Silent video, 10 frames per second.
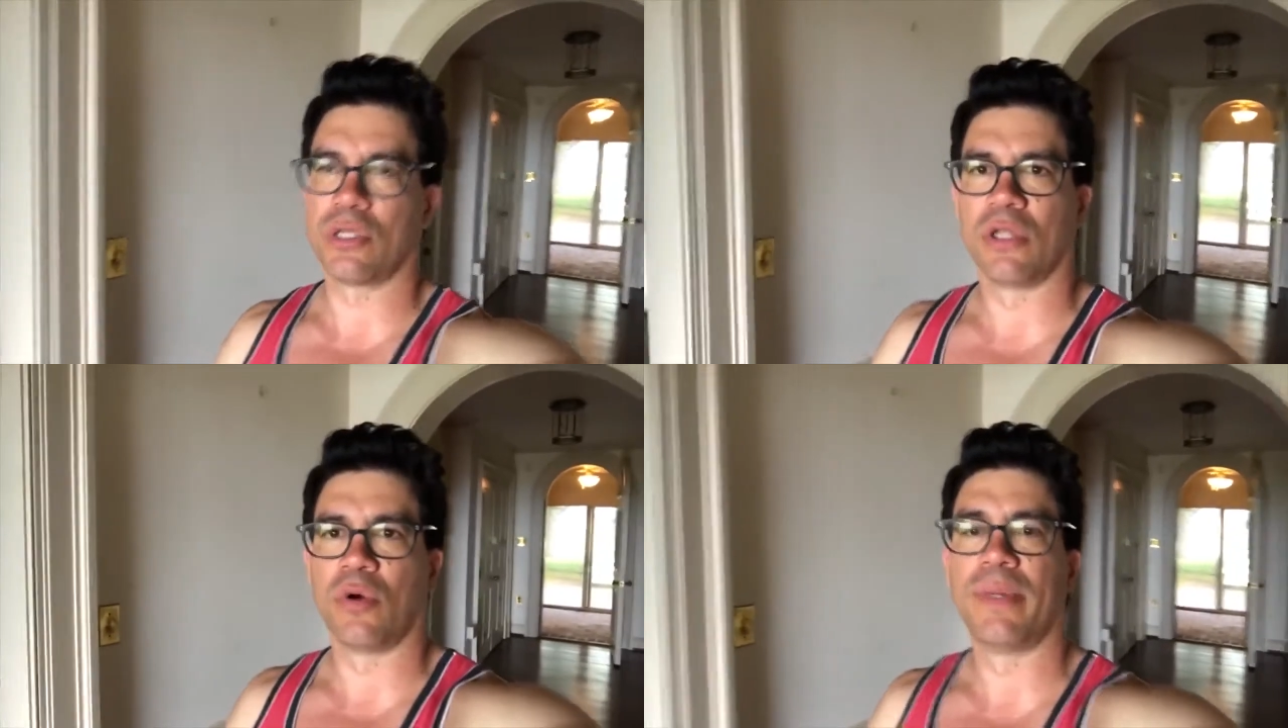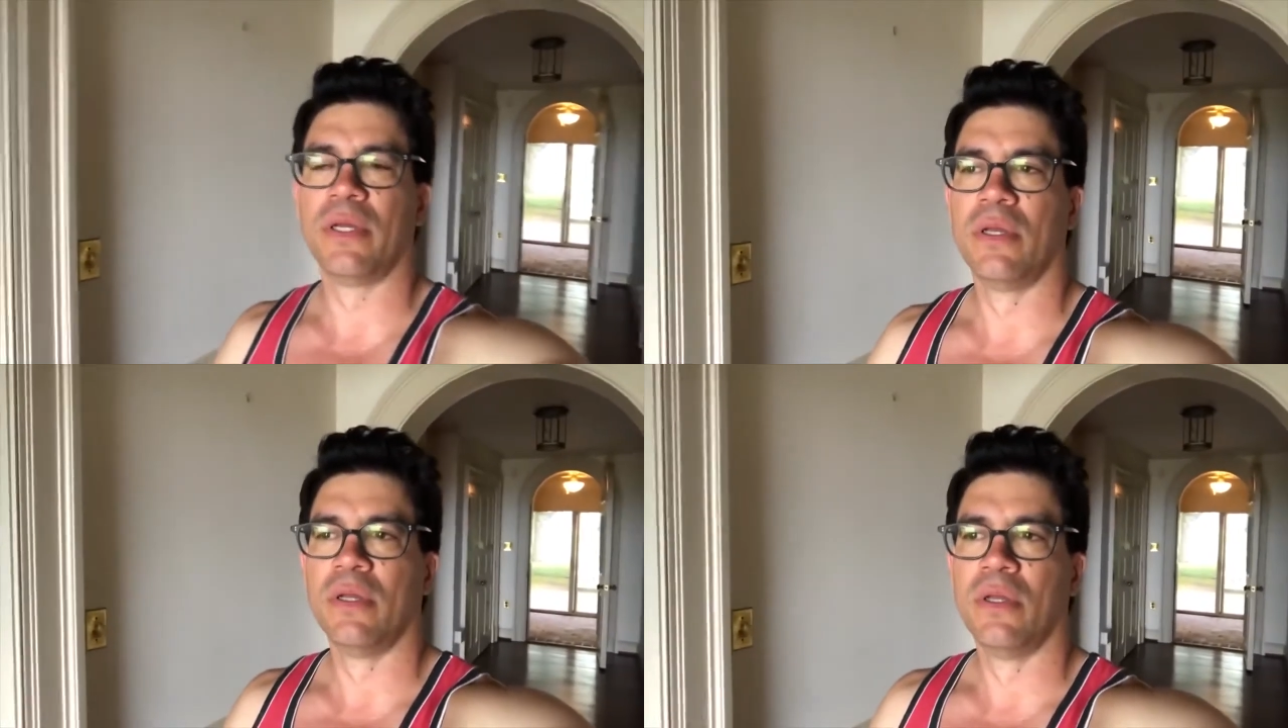the globe
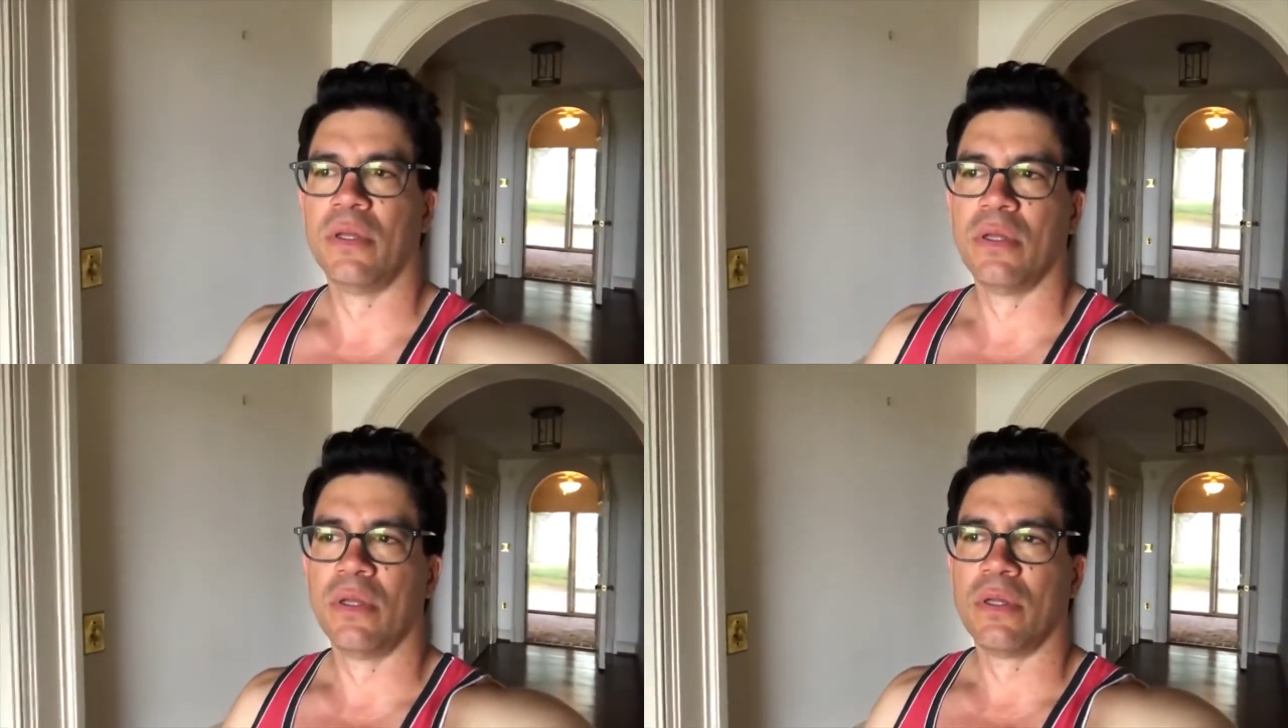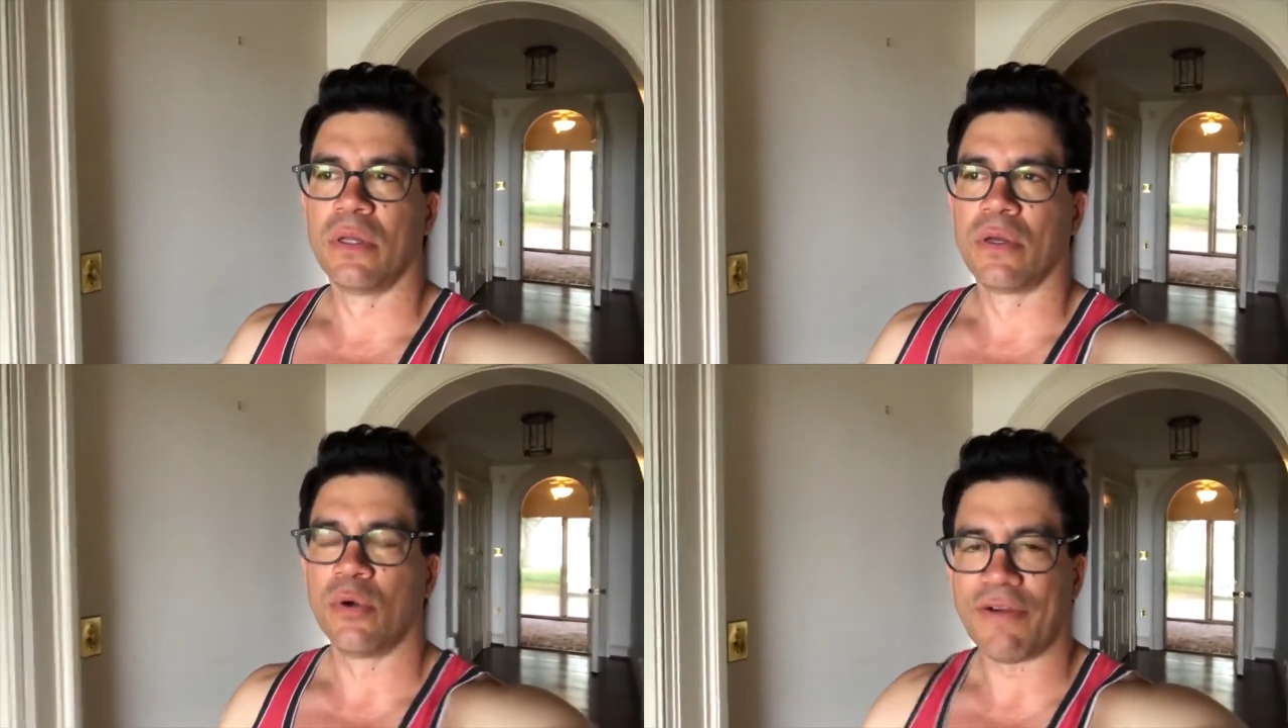
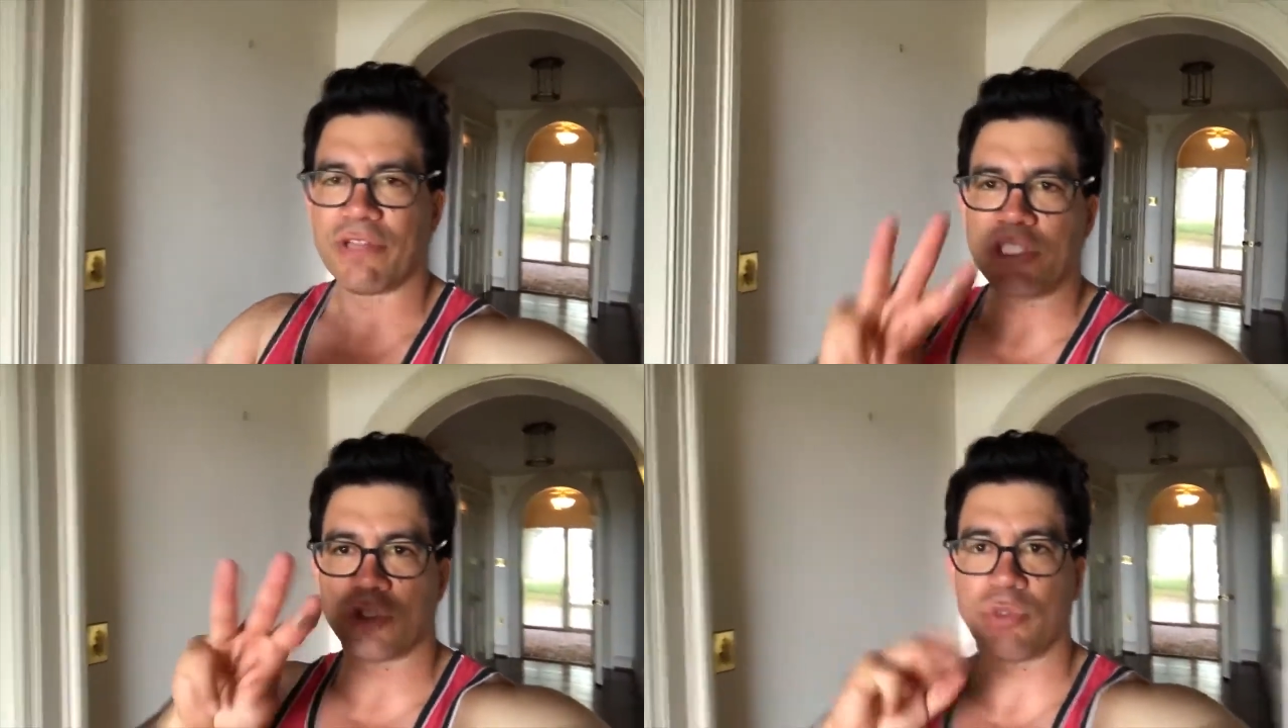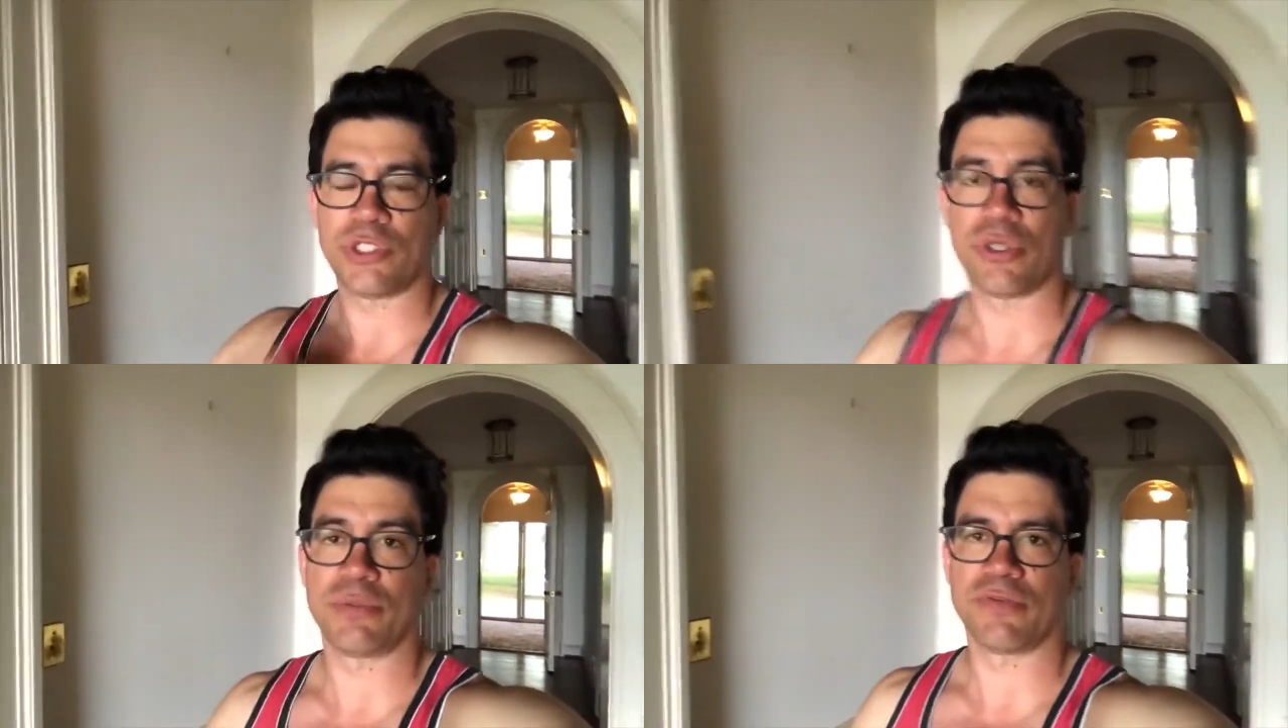who have at least
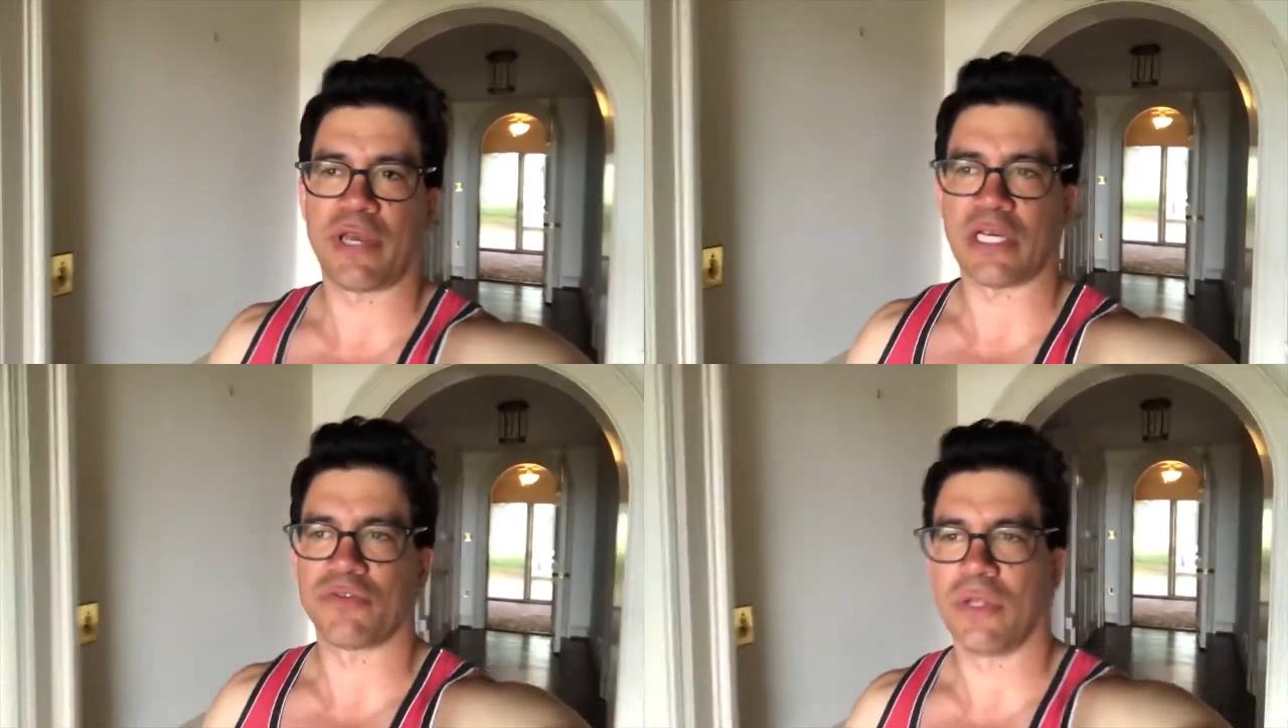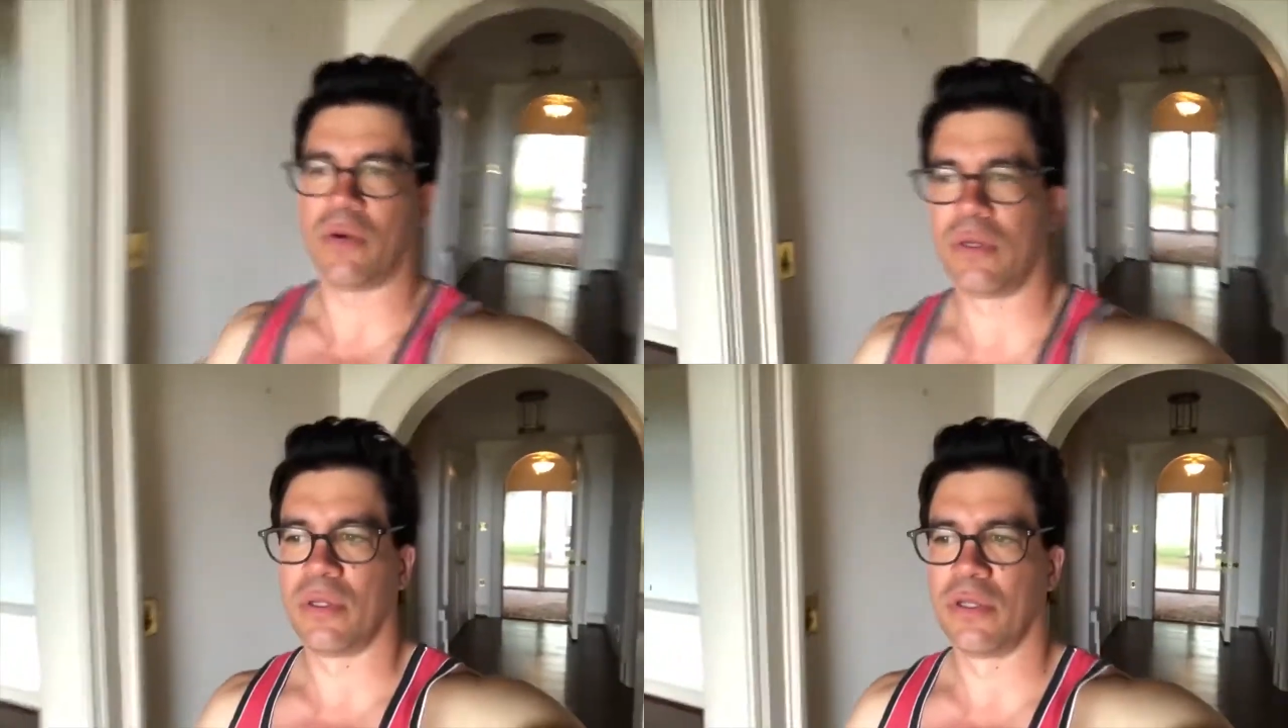three streams of cash flow